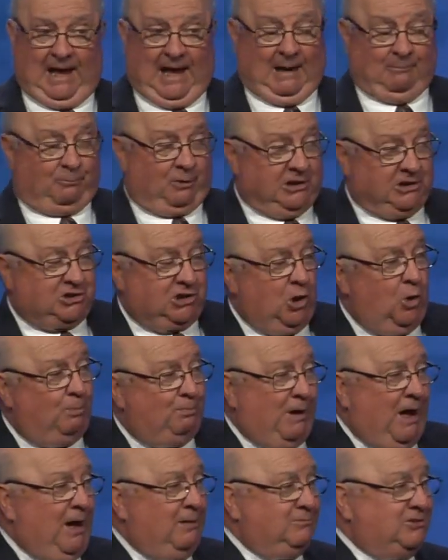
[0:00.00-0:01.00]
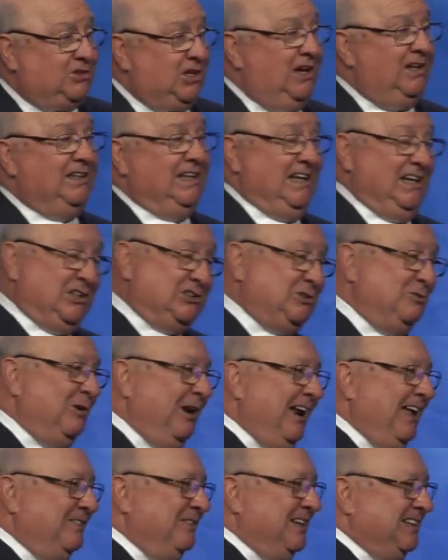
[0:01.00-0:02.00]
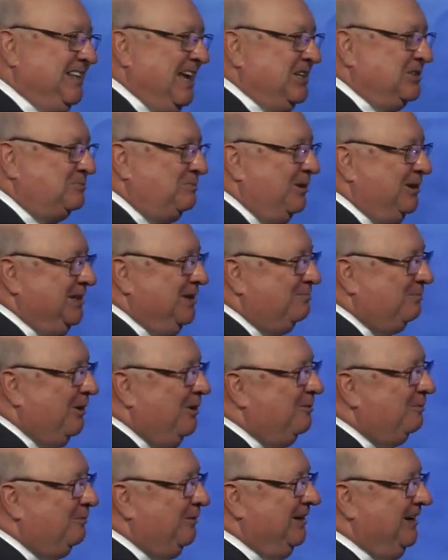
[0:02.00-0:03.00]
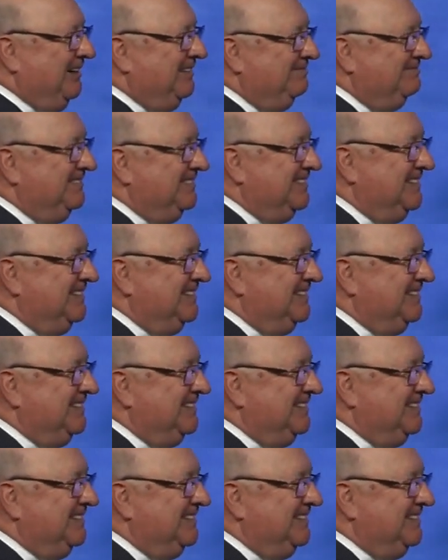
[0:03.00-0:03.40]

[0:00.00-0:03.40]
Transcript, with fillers: I'm preaching on Palm Sunday. He said, Well, I think that's pretty appropriate.